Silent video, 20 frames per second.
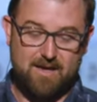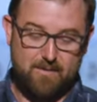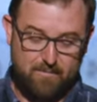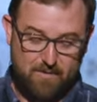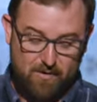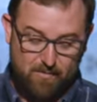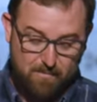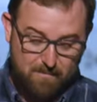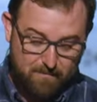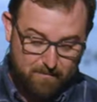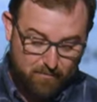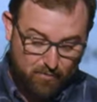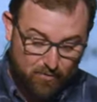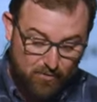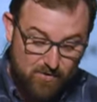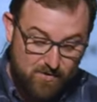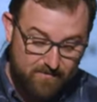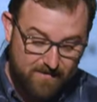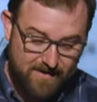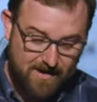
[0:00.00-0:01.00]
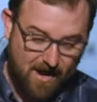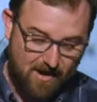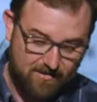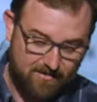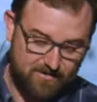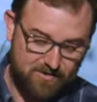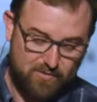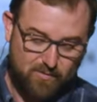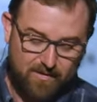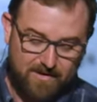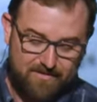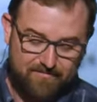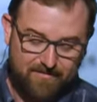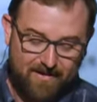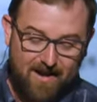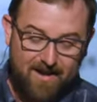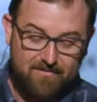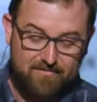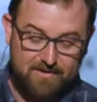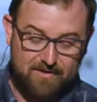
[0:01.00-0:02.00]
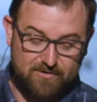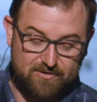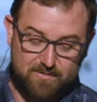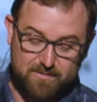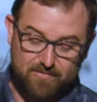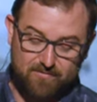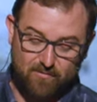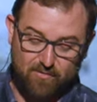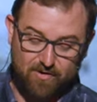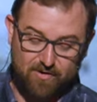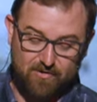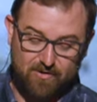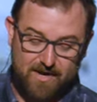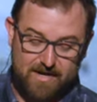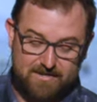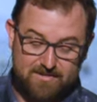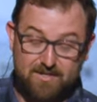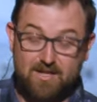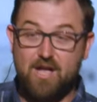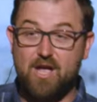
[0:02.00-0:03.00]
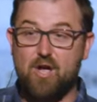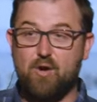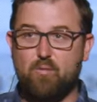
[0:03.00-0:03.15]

but proven 125 years before Christ,